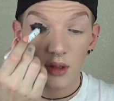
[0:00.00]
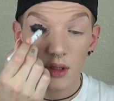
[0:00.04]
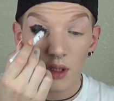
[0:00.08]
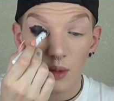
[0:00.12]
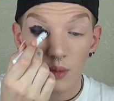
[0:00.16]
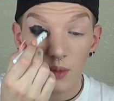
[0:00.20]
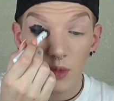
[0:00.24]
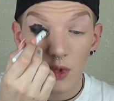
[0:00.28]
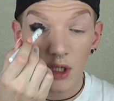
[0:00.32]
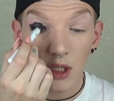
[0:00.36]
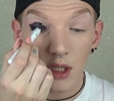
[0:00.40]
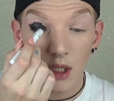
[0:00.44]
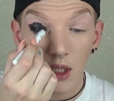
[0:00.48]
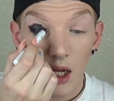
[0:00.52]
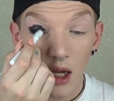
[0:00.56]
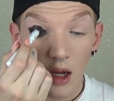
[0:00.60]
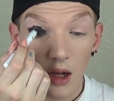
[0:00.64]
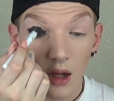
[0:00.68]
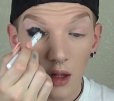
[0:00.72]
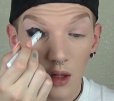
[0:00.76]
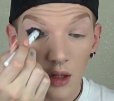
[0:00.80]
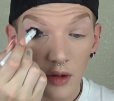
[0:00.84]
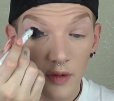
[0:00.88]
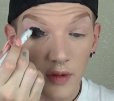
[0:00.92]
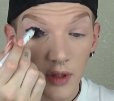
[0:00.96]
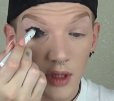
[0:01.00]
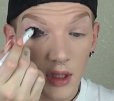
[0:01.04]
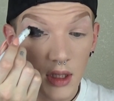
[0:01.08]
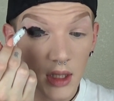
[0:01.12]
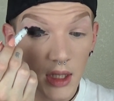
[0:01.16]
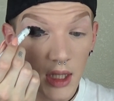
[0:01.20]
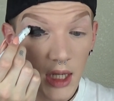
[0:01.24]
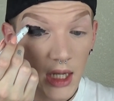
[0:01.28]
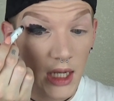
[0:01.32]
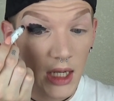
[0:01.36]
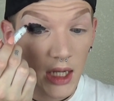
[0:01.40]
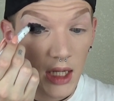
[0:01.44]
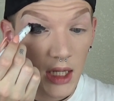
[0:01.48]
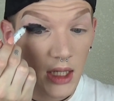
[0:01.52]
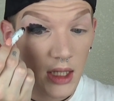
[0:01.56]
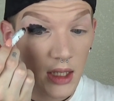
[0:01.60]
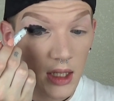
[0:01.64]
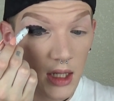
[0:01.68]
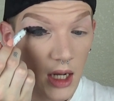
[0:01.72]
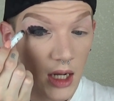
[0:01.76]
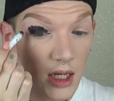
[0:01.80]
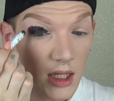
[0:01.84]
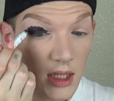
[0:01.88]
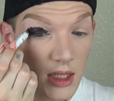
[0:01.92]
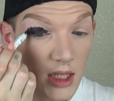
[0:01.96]
I'm putting that all over the lid and
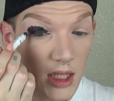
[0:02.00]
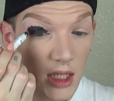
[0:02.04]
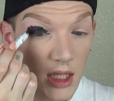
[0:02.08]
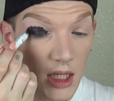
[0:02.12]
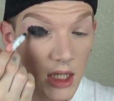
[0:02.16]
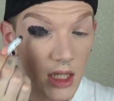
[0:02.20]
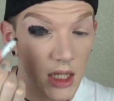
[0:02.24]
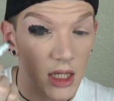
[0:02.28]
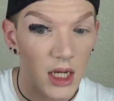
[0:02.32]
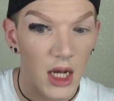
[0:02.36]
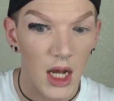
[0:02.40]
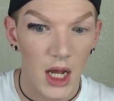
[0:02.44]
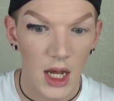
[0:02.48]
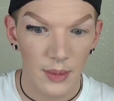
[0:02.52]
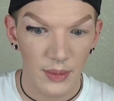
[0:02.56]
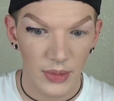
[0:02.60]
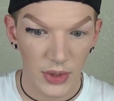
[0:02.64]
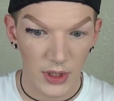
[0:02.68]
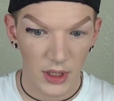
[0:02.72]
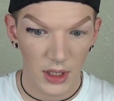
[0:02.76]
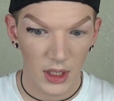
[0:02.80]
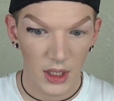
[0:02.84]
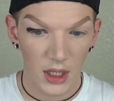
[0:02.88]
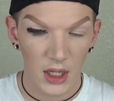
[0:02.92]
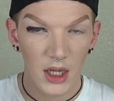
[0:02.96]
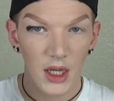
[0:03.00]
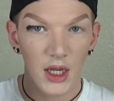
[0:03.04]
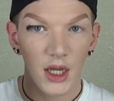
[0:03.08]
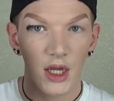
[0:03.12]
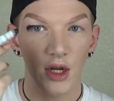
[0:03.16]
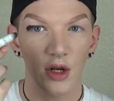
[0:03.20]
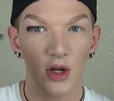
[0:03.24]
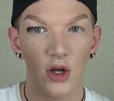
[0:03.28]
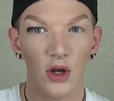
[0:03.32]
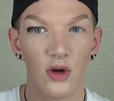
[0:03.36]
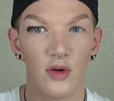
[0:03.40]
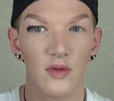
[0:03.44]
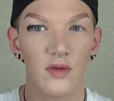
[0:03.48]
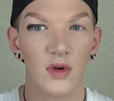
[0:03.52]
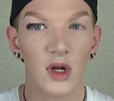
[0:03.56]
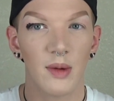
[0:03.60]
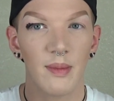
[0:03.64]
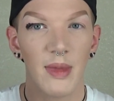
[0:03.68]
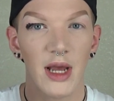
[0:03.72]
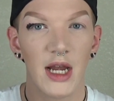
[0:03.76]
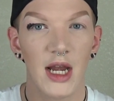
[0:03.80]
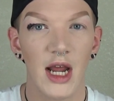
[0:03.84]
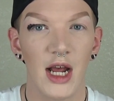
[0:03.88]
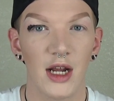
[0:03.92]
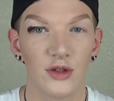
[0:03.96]
kind of taking it up and over
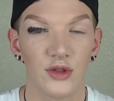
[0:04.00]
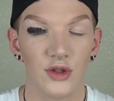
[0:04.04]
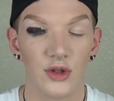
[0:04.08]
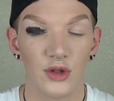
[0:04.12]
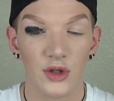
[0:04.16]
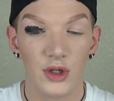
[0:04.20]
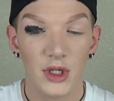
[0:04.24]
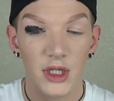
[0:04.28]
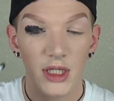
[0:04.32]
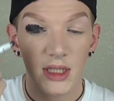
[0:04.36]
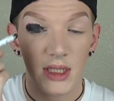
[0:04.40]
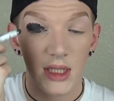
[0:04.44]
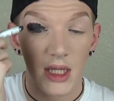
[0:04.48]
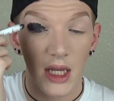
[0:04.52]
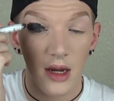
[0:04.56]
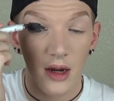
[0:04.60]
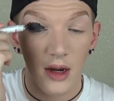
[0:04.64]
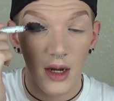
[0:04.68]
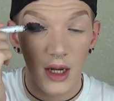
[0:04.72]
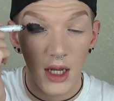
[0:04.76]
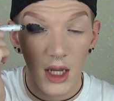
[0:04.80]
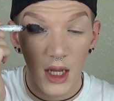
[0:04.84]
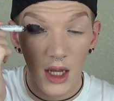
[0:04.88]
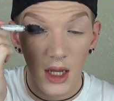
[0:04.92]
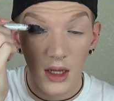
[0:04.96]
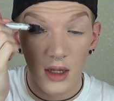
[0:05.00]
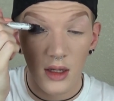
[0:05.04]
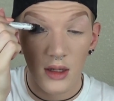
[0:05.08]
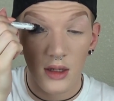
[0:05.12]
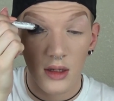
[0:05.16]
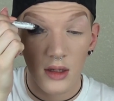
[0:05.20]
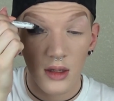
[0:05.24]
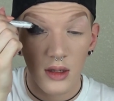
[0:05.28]
my natural crease area.